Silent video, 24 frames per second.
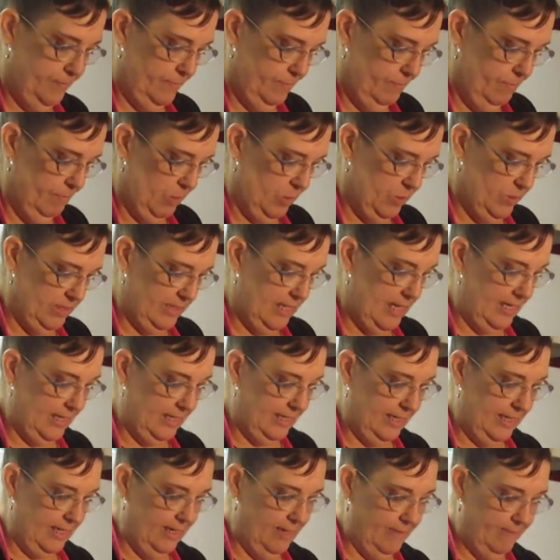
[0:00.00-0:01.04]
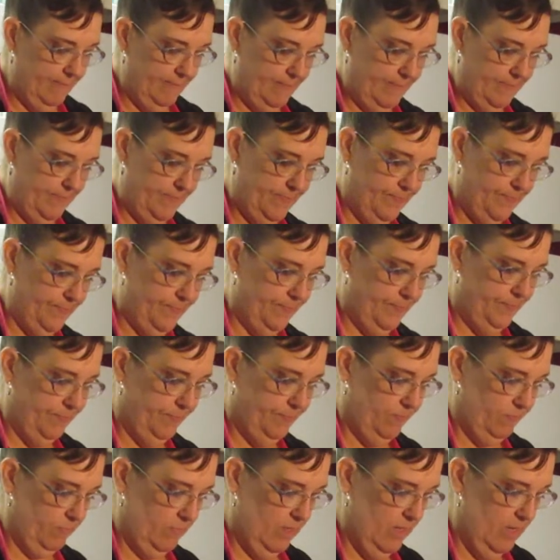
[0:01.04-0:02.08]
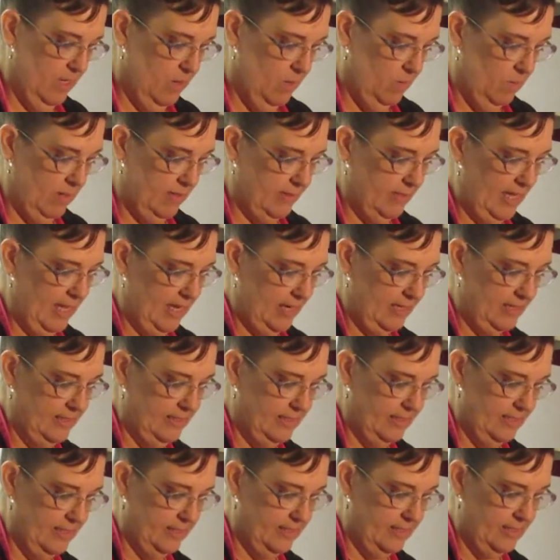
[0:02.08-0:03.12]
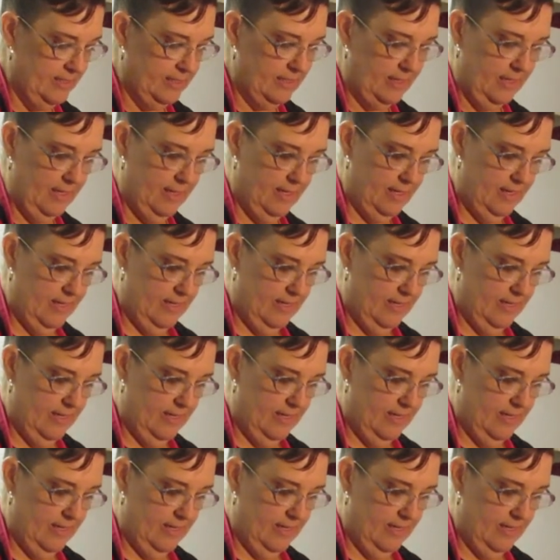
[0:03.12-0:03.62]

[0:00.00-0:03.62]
Most likely. You don't want that consistency.